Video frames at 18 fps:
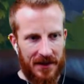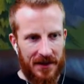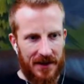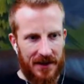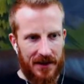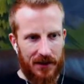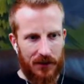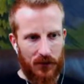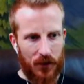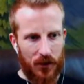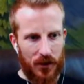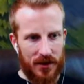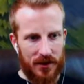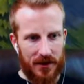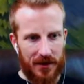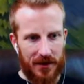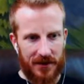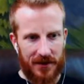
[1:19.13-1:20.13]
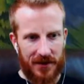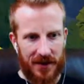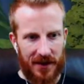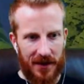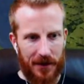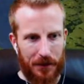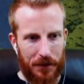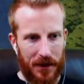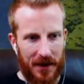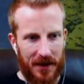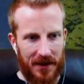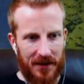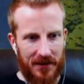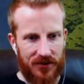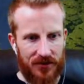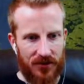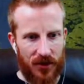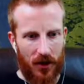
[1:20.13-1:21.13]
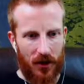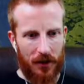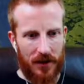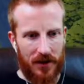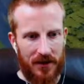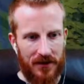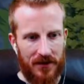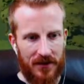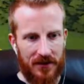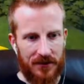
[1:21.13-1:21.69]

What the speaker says: woodcutter camp, and a sawmill,